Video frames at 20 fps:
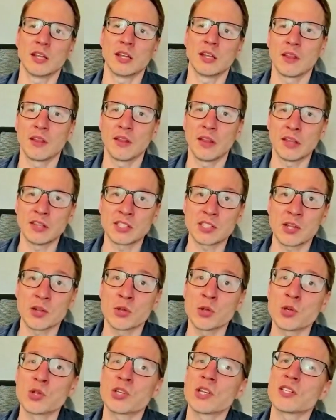like
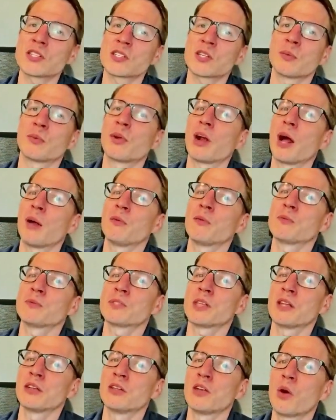solutions to problems
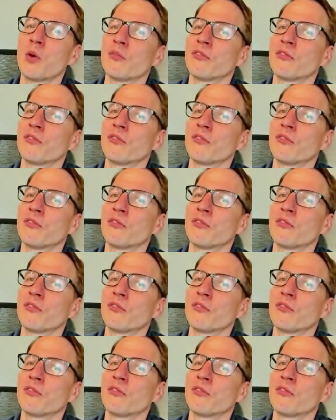that don't